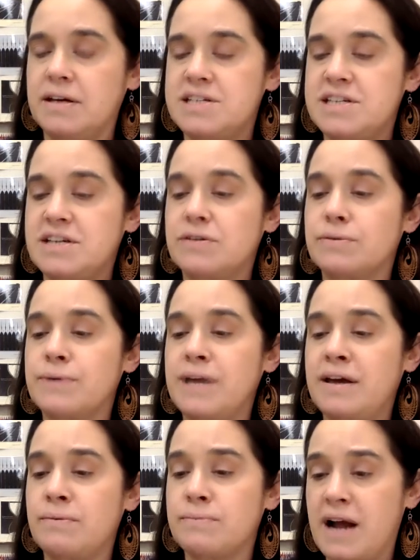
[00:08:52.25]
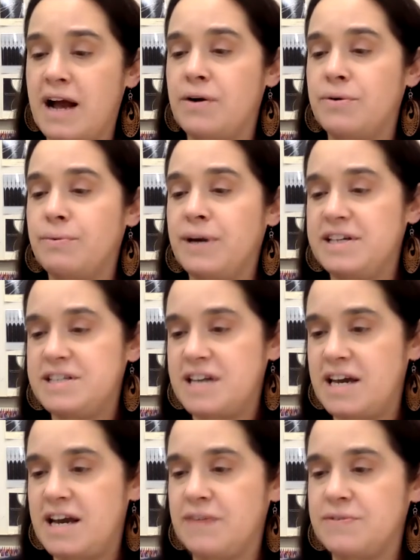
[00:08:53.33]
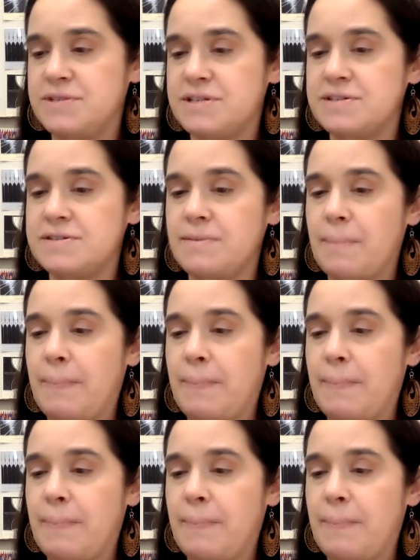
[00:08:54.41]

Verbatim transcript: A single round weighed 10 ounces.